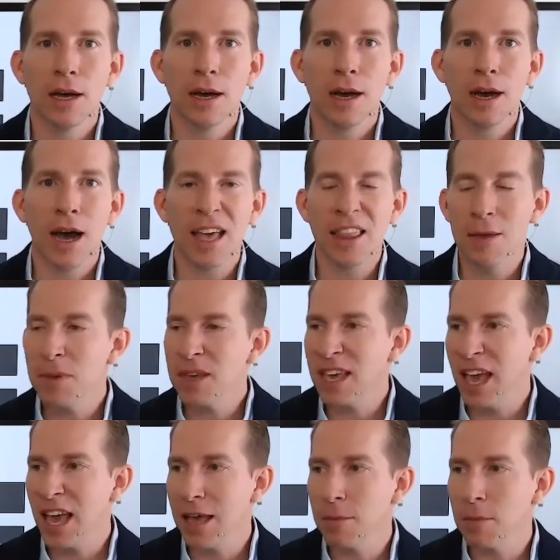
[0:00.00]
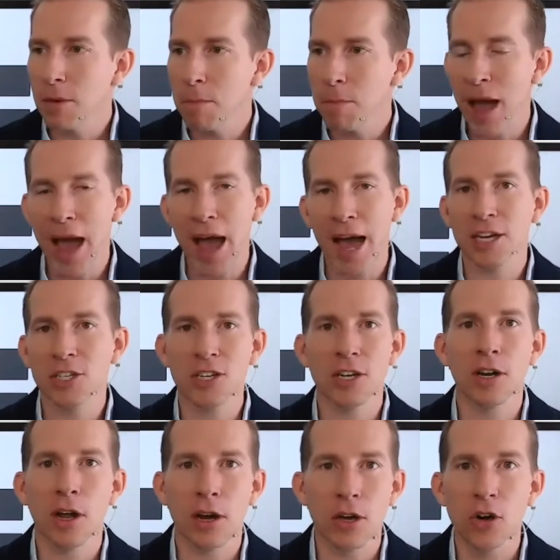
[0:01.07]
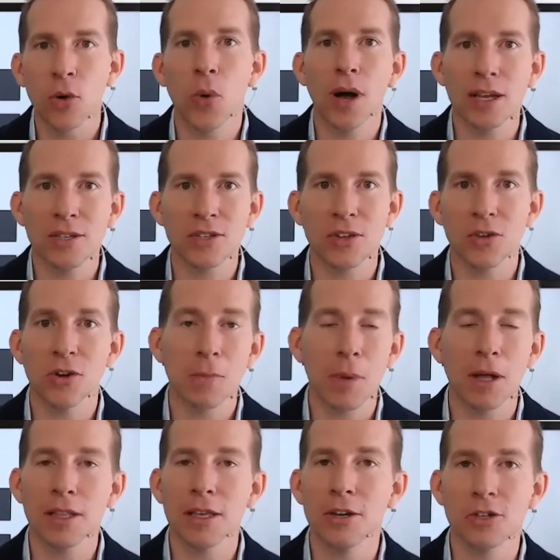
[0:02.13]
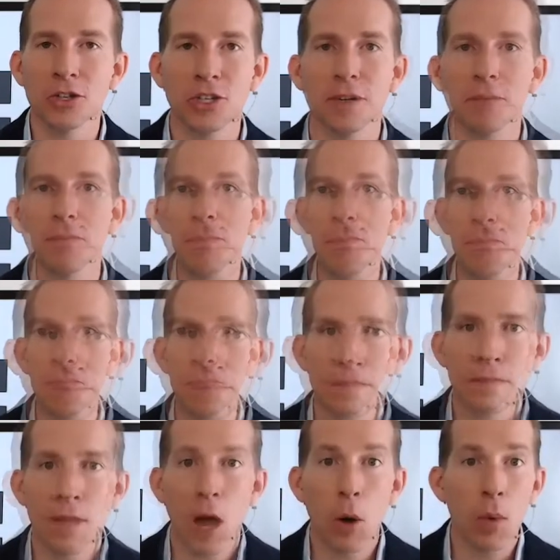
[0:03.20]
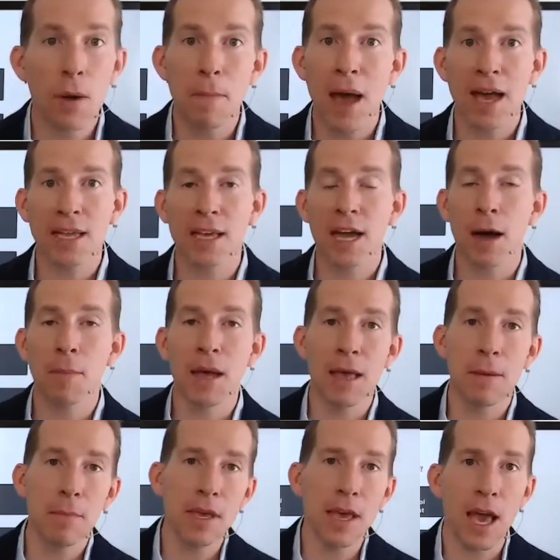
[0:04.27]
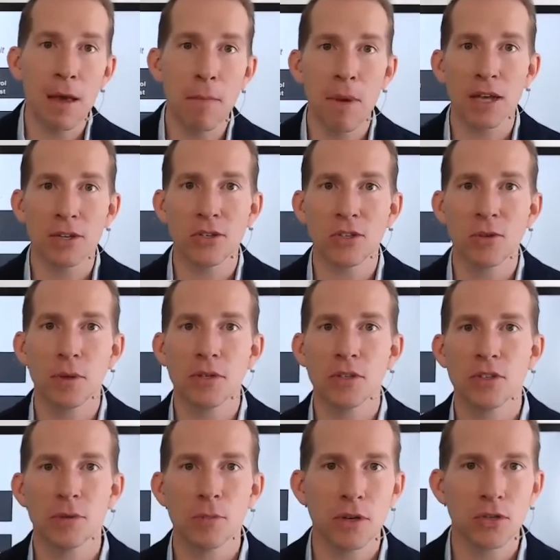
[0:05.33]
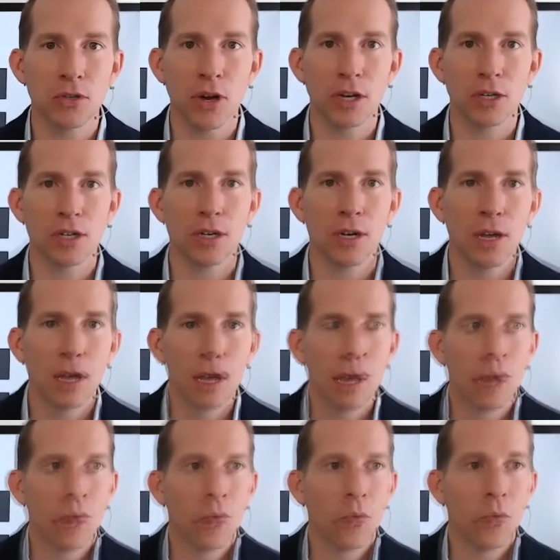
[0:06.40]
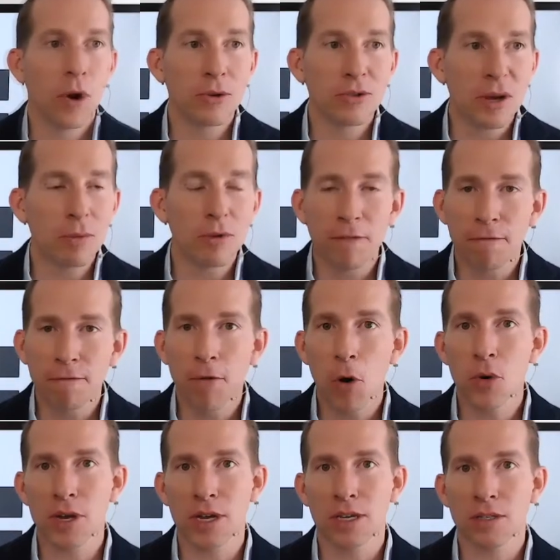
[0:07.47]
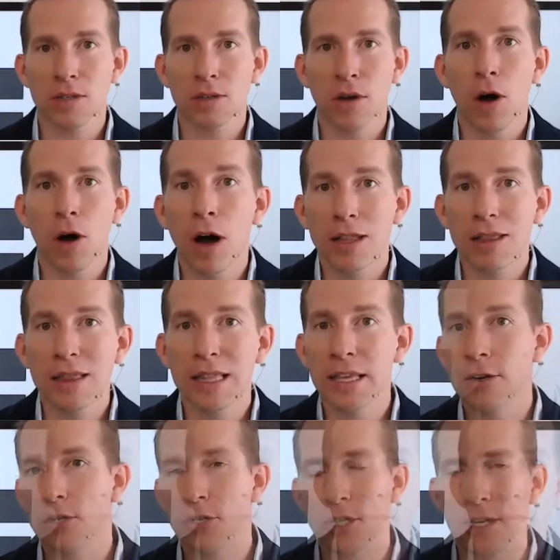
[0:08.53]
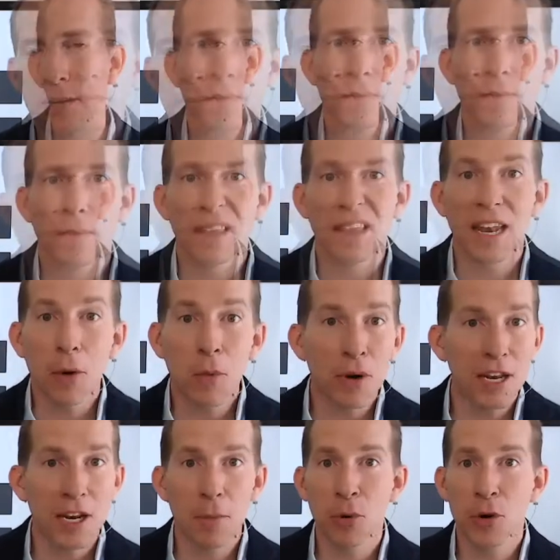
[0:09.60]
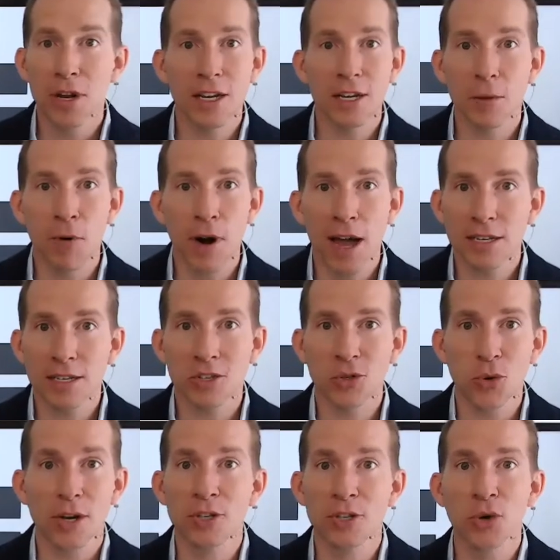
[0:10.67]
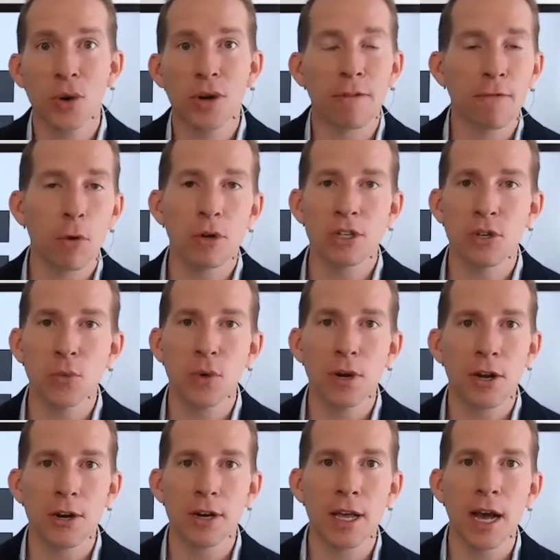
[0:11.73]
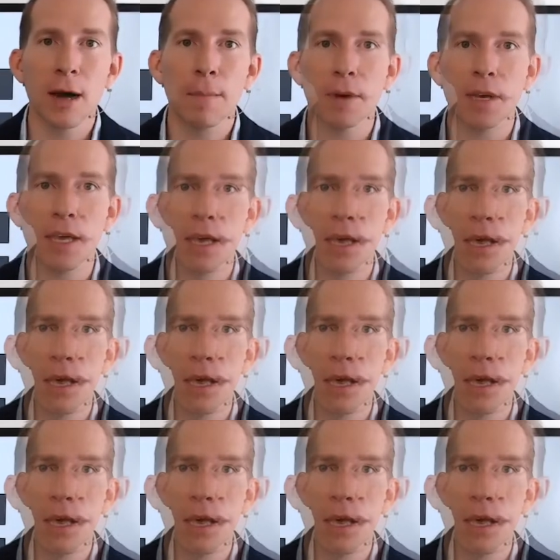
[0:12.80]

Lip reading: I then became passionate on a quest to learn about leadership. I went back and got my MBA, Master's of Business Administration, where I was able to focus on leadership. And then I wanted to put it into practice. So I joined a Fortune 100 company